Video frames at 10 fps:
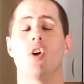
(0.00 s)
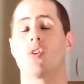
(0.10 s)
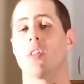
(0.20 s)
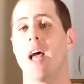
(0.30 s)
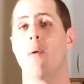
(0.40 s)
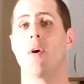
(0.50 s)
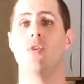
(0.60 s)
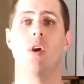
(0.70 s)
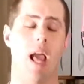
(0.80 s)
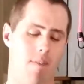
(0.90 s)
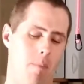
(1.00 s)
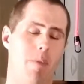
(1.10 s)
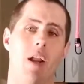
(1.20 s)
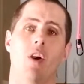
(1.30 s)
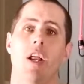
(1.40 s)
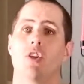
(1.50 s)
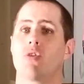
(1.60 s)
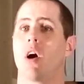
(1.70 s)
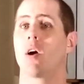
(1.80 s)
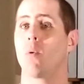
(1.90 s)
so that way you can have a better and
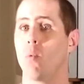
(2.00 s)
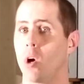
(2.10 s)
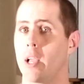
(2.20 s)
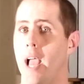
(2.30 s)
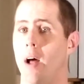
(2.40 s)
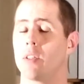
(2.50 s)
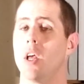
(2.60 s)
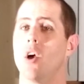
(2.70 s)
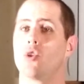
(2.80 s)
stronger workout.